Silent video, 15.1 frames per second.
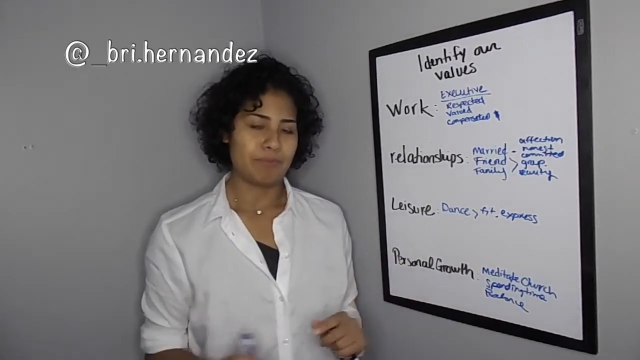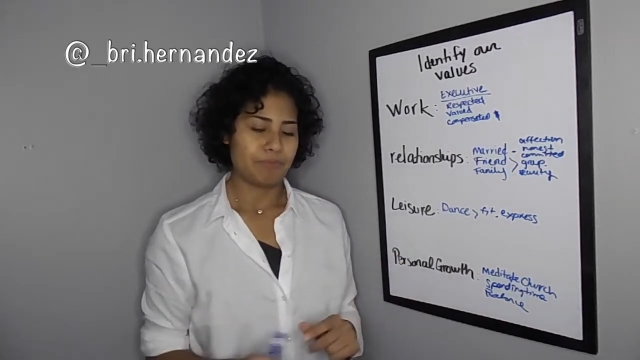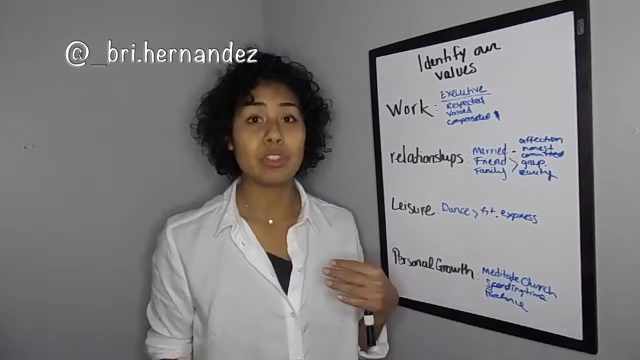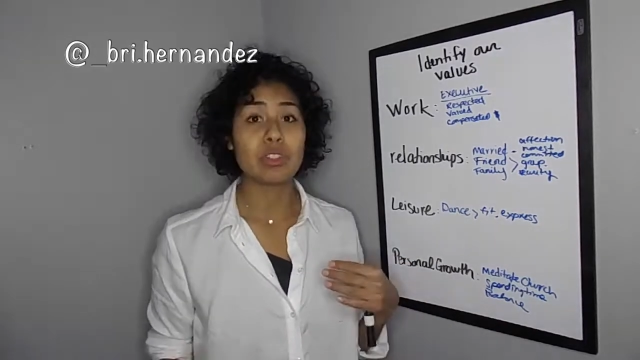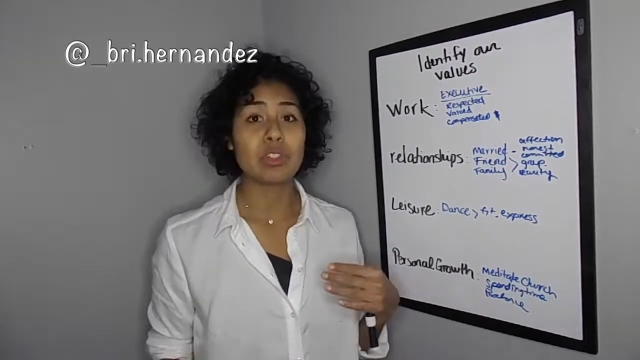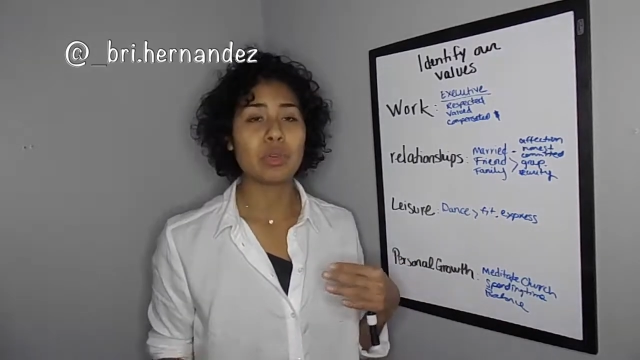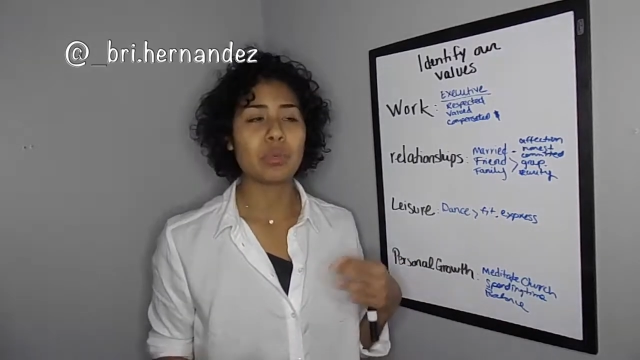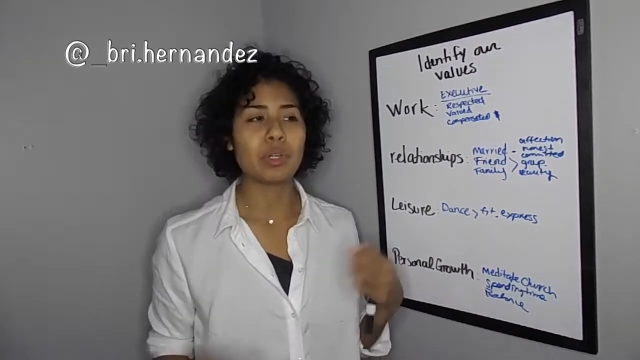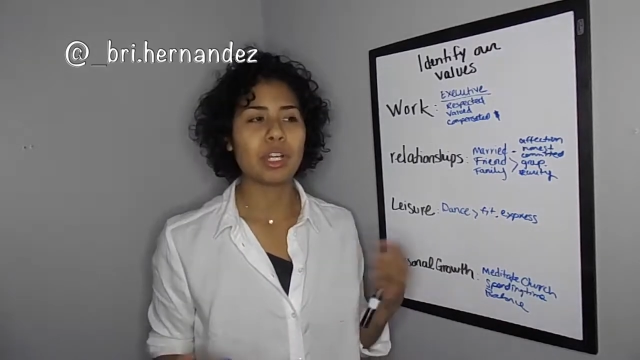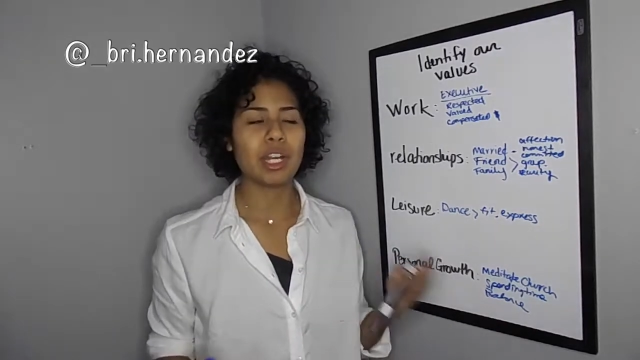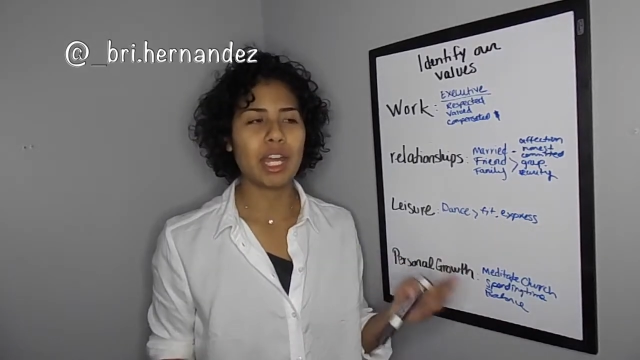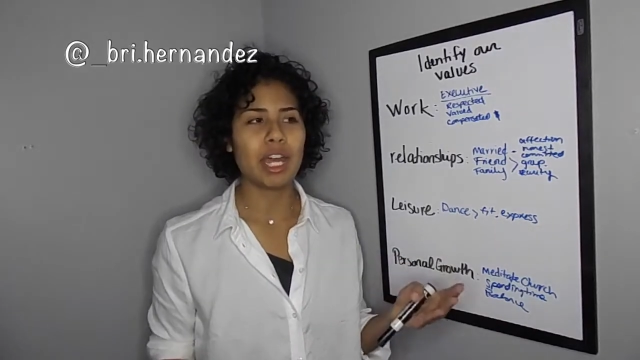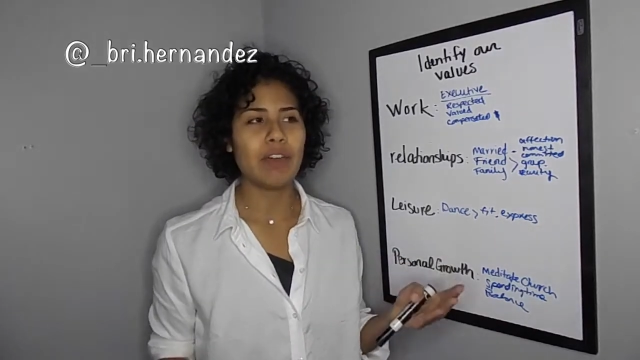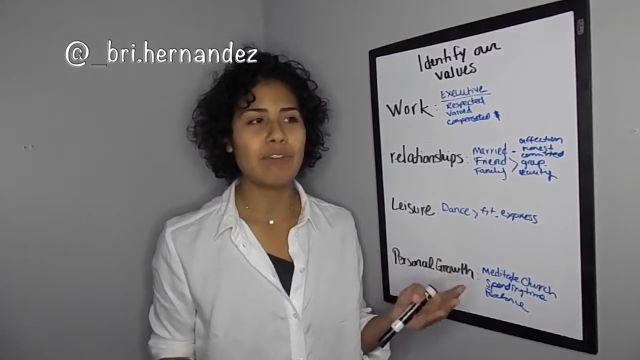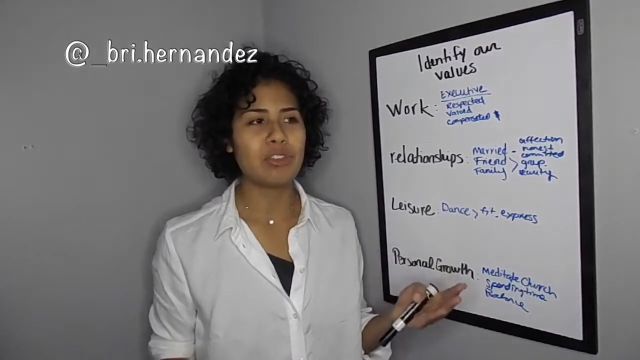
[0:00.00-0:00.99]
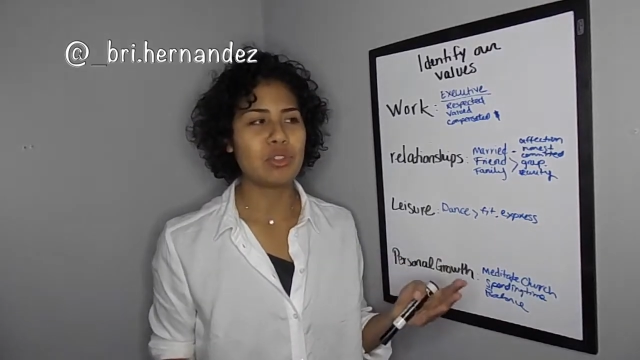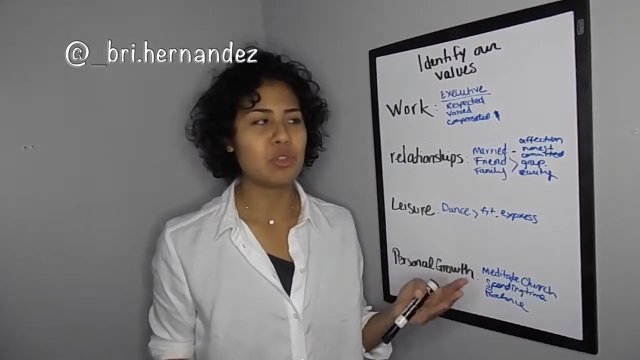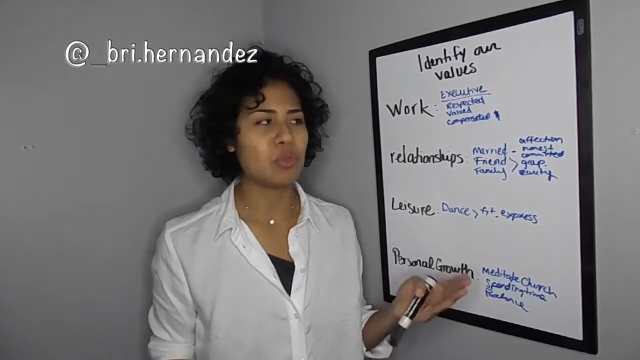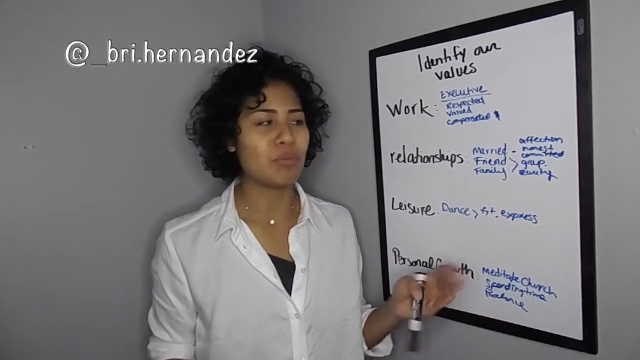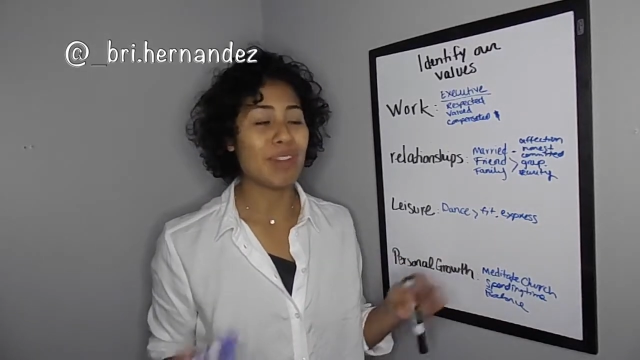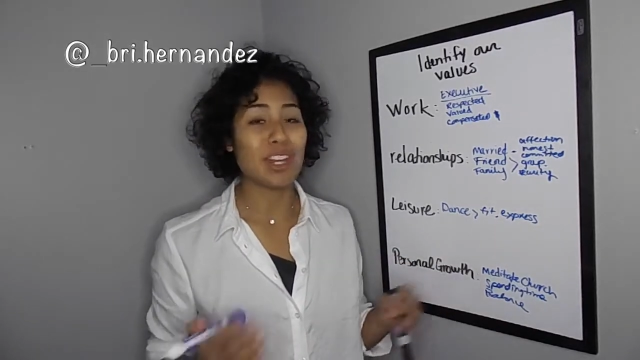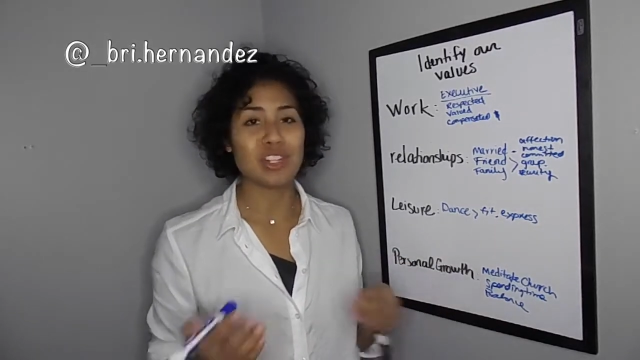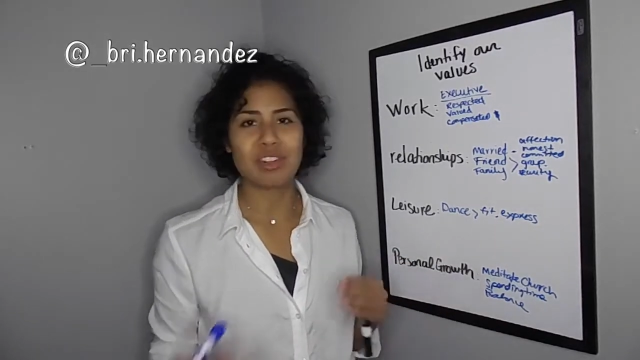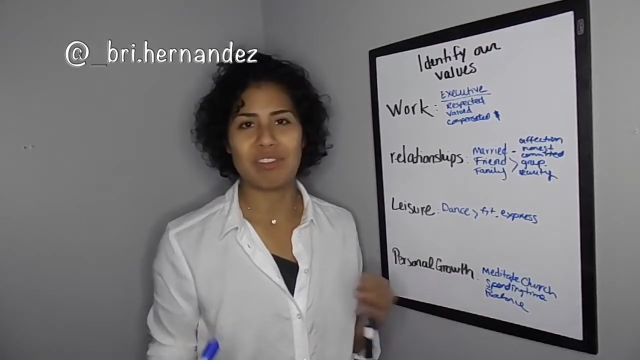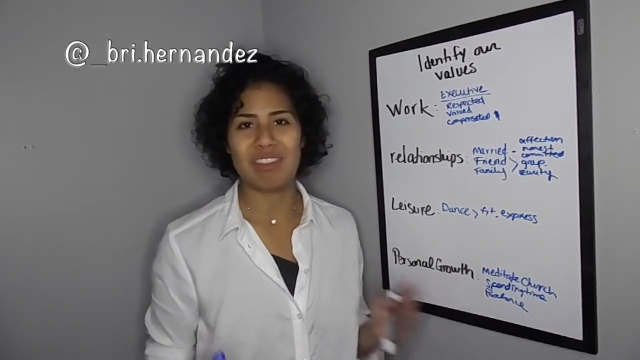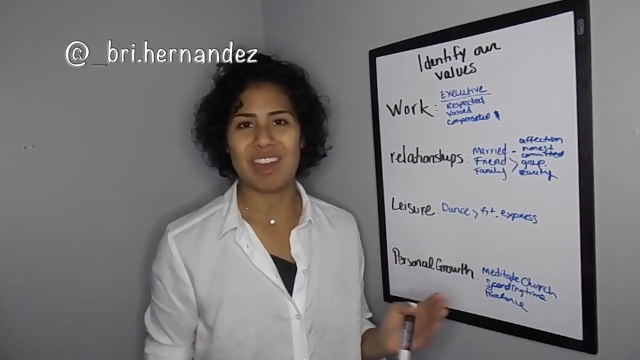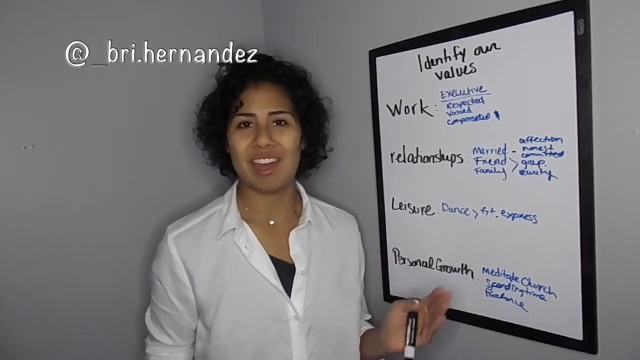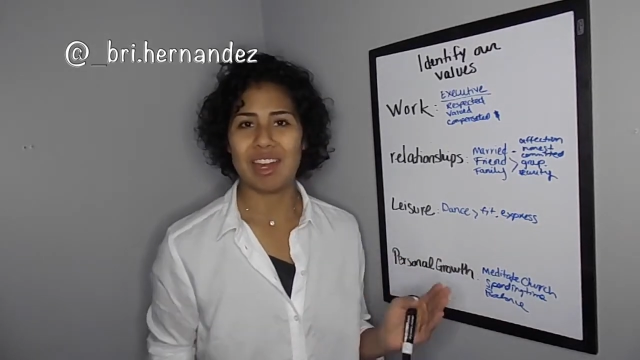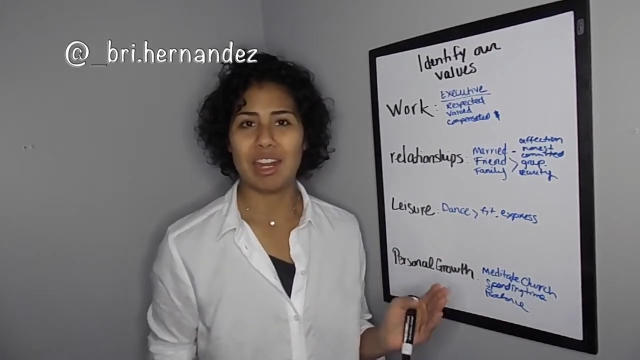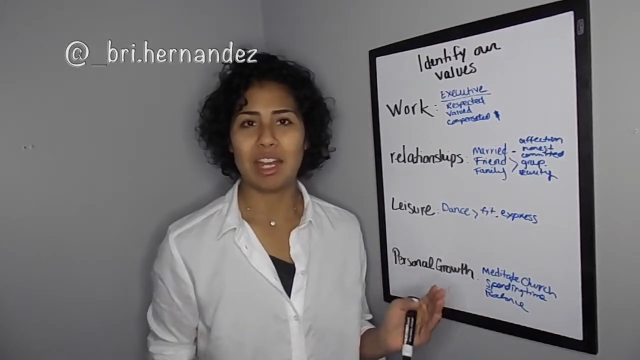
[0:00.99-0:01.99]
So we're going to have to measure
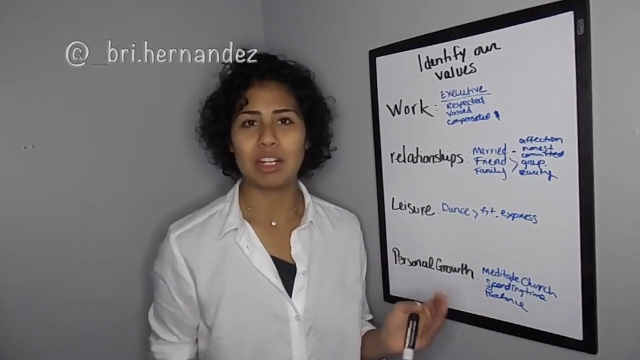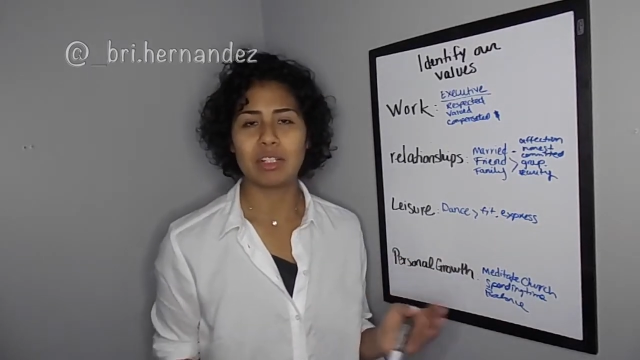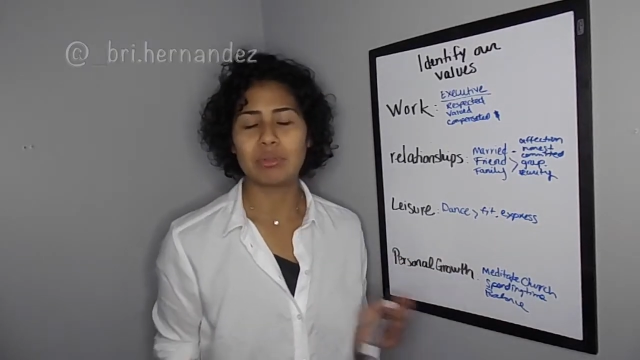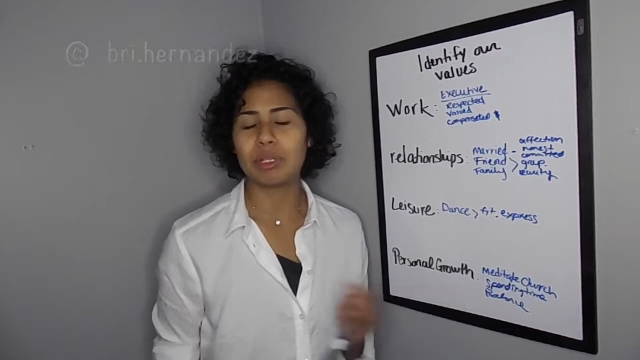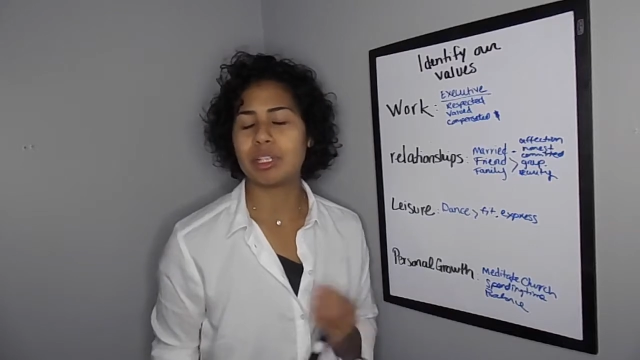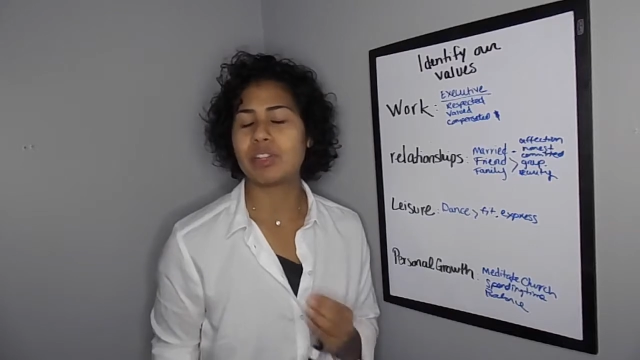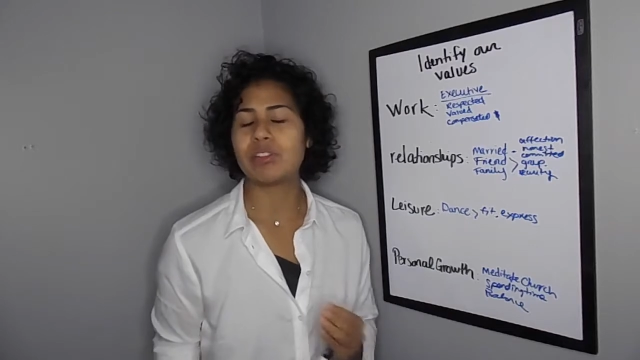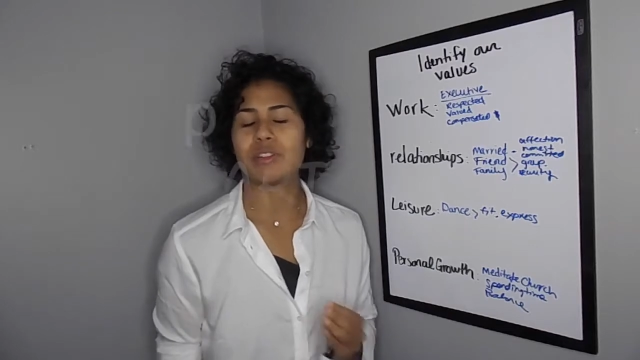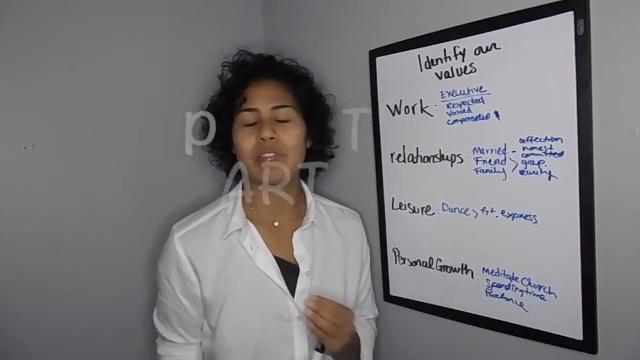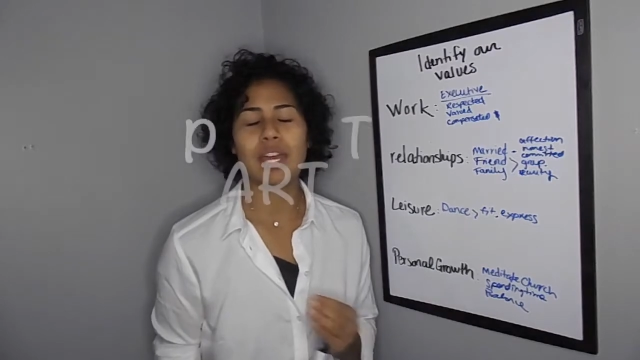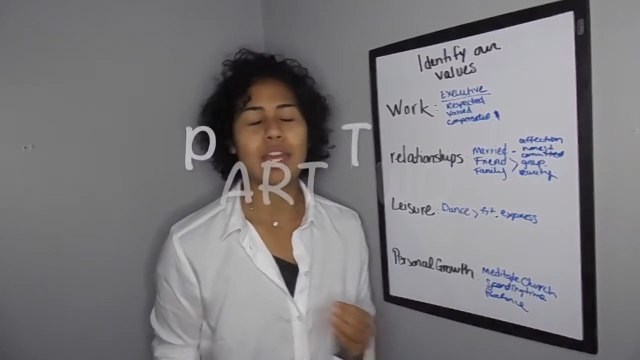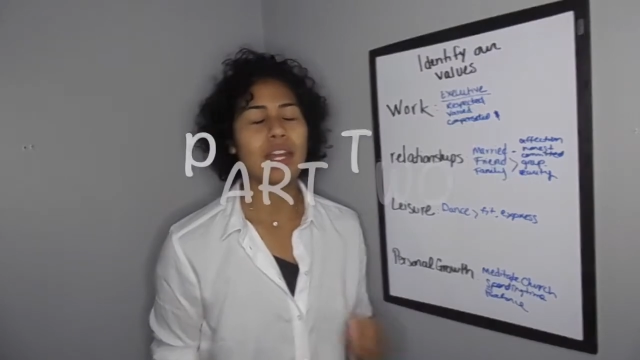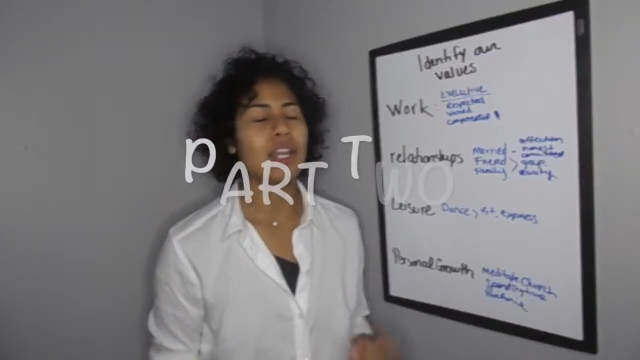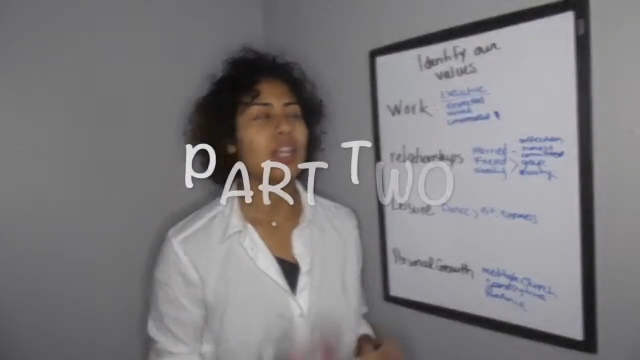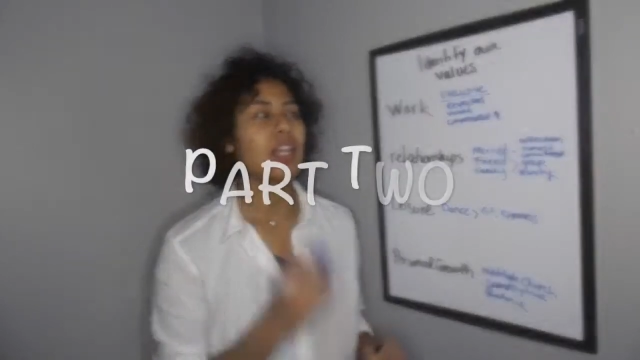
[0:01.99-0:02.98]
that. How are we going to do that?